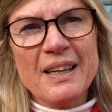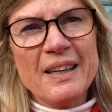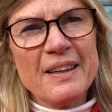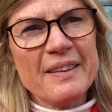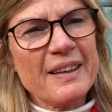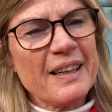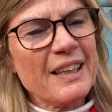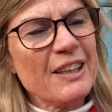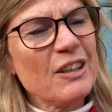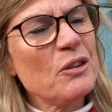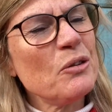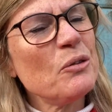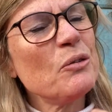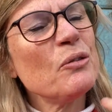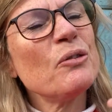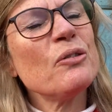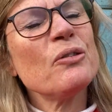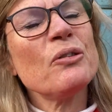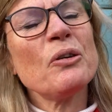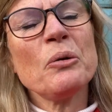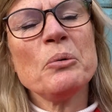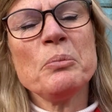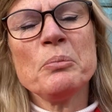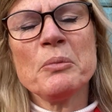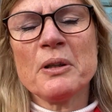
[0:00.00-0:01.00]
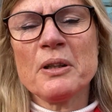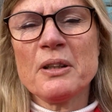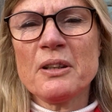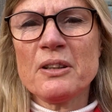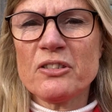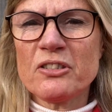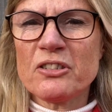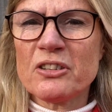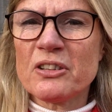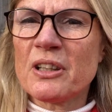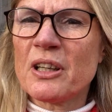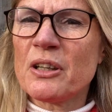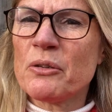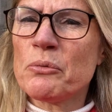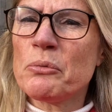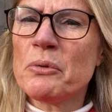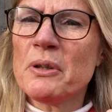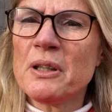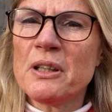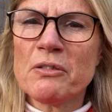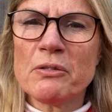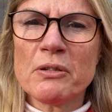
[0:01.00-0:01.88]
thank you so much, and I really,